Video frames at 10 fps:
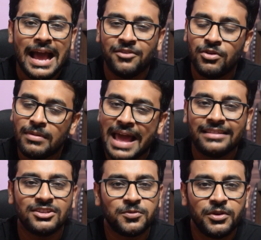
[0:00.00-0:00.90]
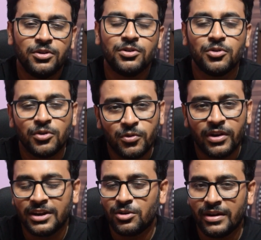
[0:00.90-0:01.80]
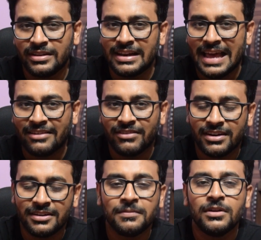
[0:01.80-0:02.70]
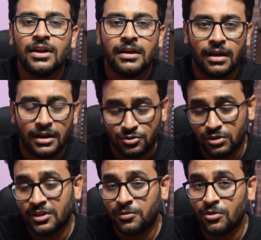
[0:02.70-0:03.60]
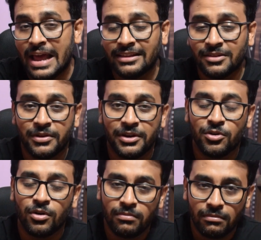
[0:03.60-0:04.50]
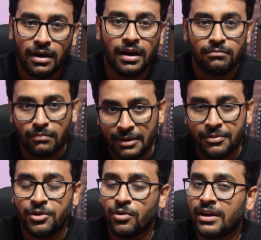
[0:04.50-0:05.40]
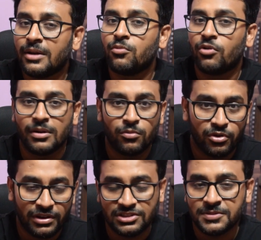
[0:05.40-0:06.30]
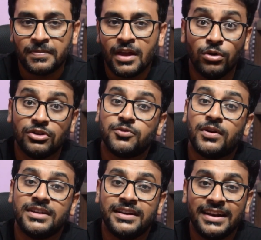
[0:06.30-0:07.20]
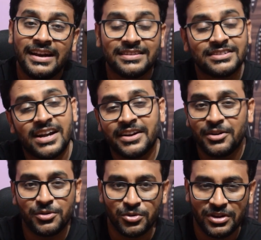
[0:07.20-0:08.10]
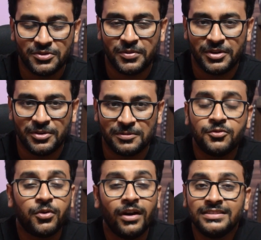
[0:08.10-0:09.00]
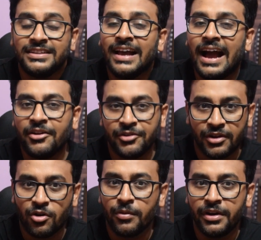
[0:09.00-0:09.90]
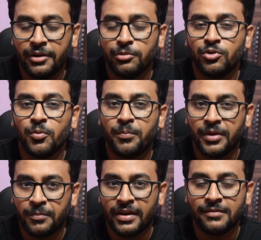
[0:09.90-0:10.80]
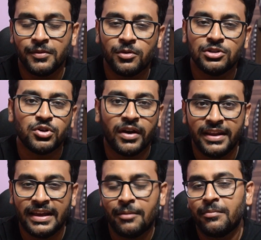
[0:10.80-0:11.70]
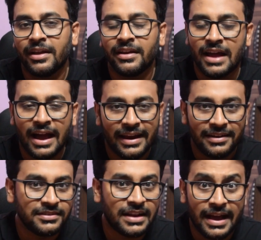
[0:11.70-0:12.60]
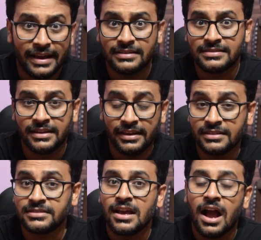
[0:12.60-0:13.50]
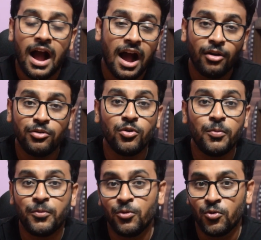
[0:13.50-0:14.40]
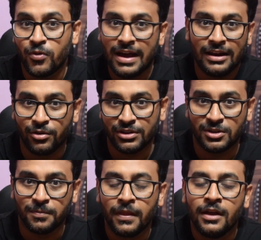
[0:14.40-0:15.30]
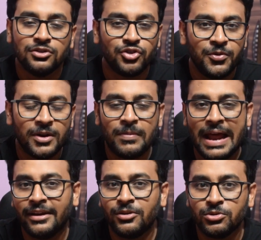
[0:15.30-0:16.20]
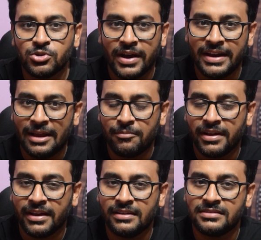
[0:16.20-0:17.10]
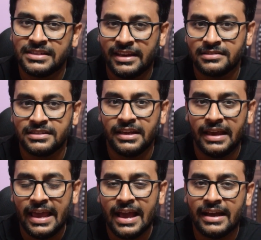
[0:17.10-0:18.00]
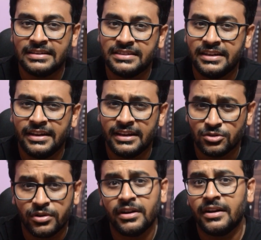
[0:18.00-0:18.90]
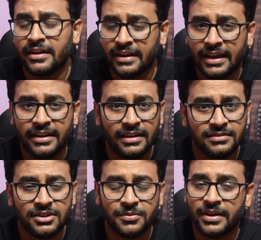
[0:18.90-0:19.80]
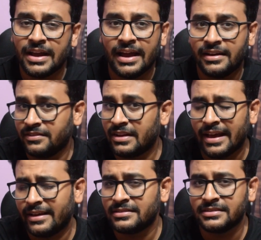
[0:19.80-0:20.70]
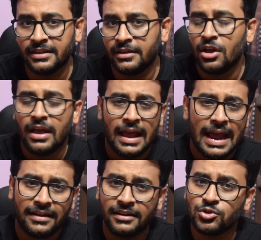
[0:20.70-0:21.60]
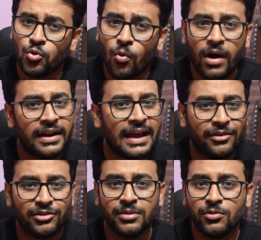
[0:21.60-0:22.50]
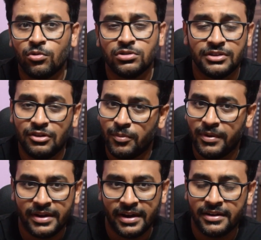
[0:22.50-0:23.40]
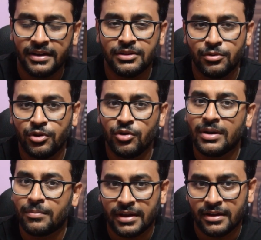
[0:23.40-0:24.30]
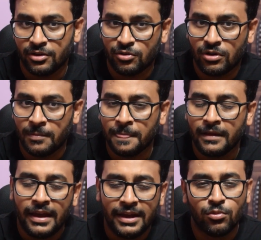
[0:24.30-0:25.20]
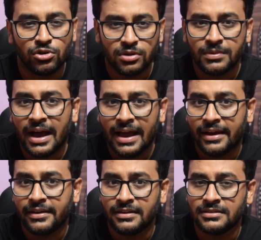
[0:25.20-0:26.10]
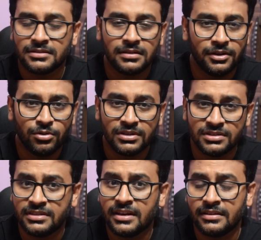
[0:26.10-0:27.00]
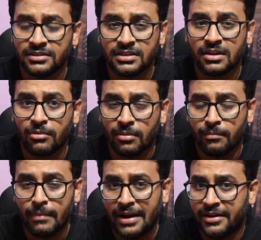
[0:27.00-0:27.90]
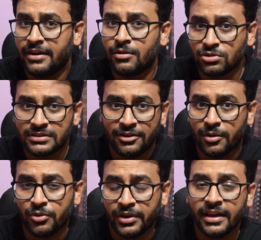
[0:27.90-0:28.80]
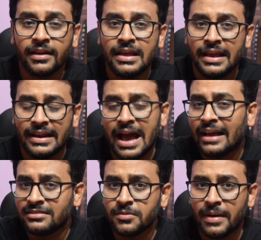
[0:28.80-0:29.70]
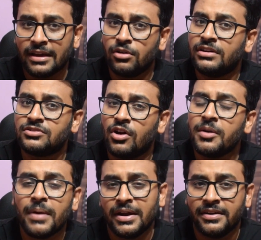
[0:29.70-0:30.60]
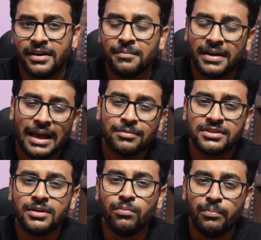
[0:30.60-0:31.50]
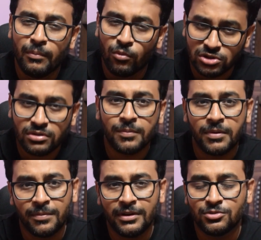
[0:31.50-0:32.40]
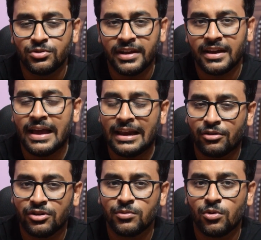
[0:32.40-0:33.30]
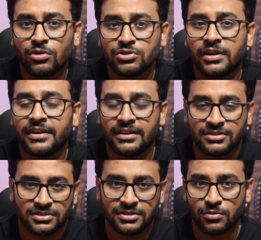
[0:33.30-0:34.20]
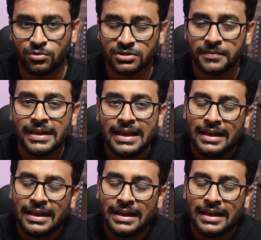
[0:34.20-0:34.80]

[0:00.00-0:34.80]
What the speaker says: And if you like this video, don't forget to hit the like button so that like the video, my video will get more and more reach. Without further delay, let's start into today's video. The first thing I'd recommend you to prepare before joining MTech in IIT and IISc is how to proof an algorithm. So if you're planning to join MTech in CSE, AI, CDS or related areas in different IITs and IISc, at least one algorithm course you'll be creating during your MTech curriculum. In most of the IITs, you know, this is a mandatory course that you have to take. In IISc Bangalore, it's not mandatory, but I have seen most of the people used to take an algorithm course or a data structure course.